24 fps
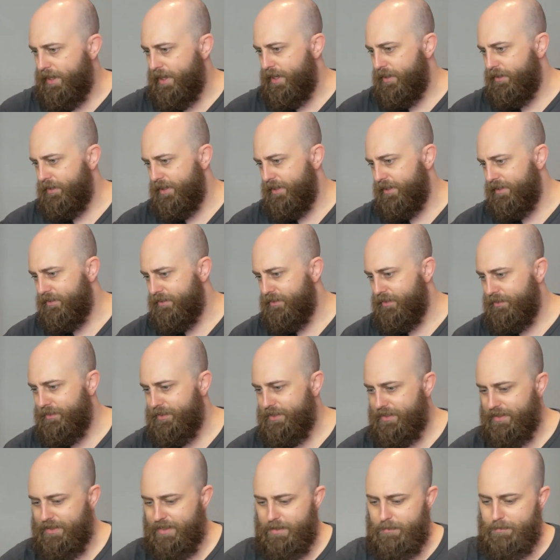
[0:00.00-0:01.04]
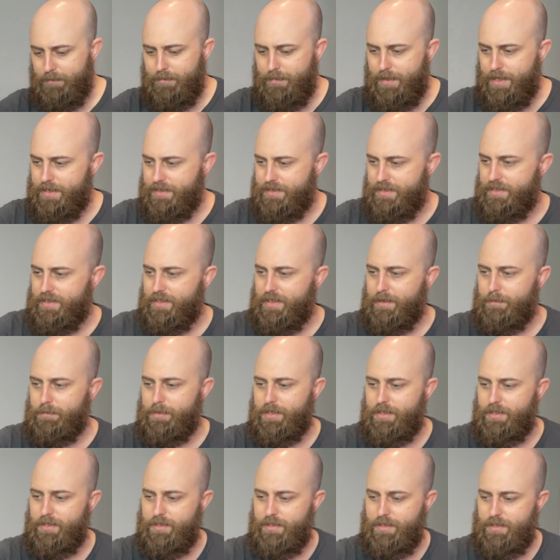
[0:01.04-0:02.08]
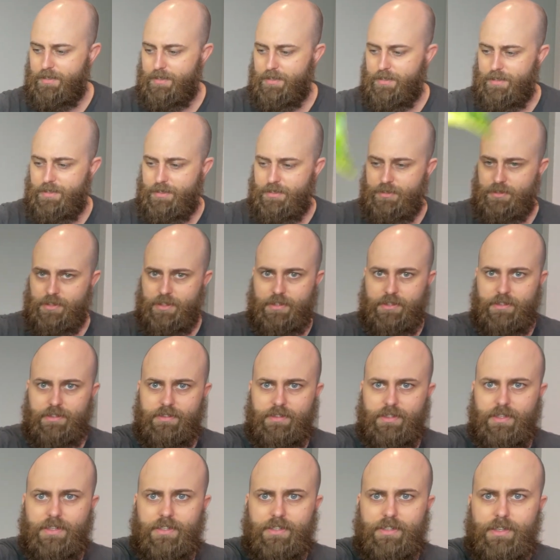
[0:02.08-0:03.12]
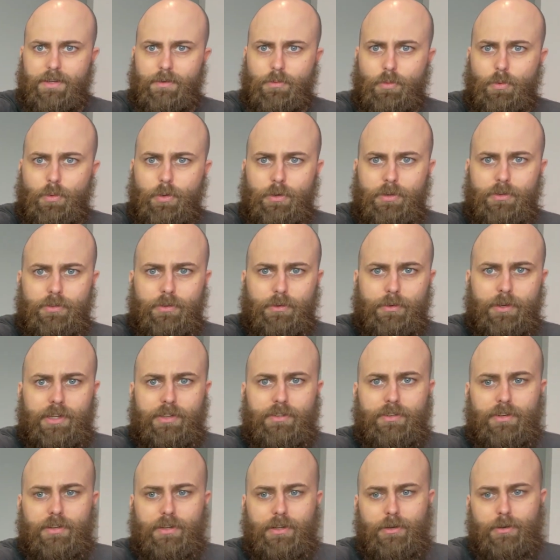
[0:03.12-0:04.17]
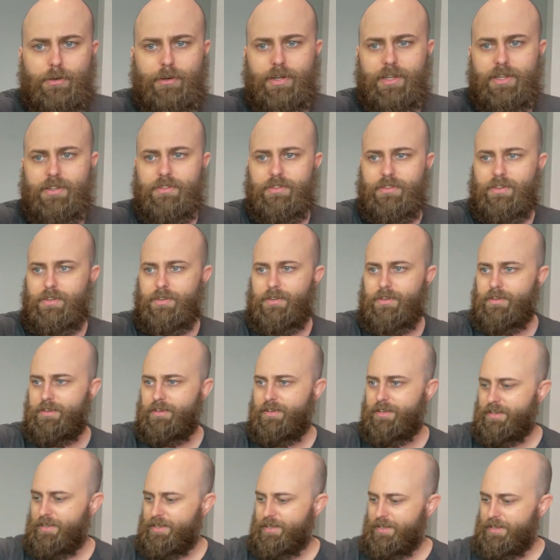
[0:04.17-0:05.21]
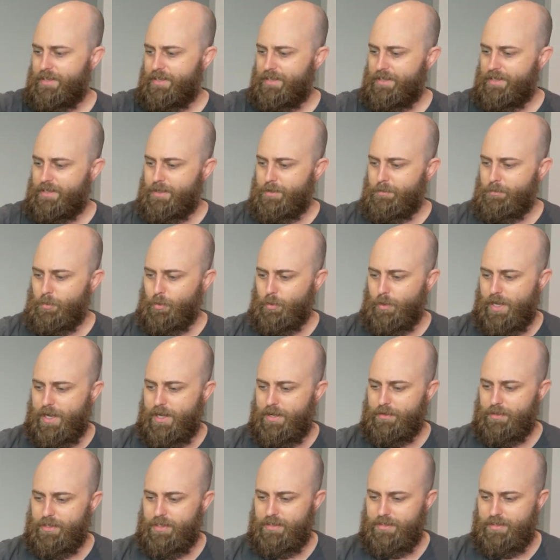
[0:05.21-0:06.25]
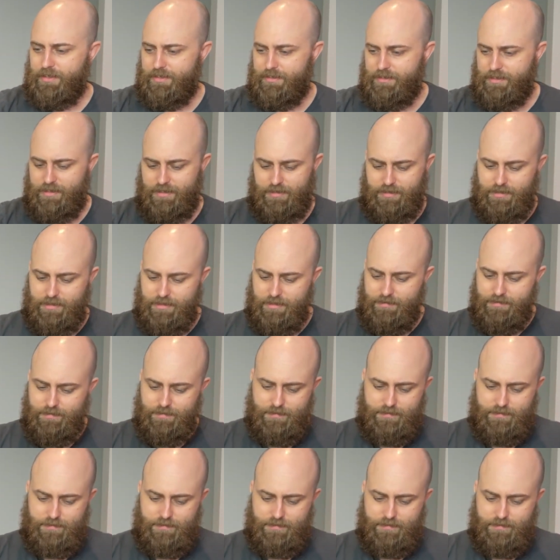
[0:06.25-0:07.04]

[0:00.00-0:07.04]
algae that's obviously getting messed up. Check this out. That water's already turning green. So Poor algae in there's getting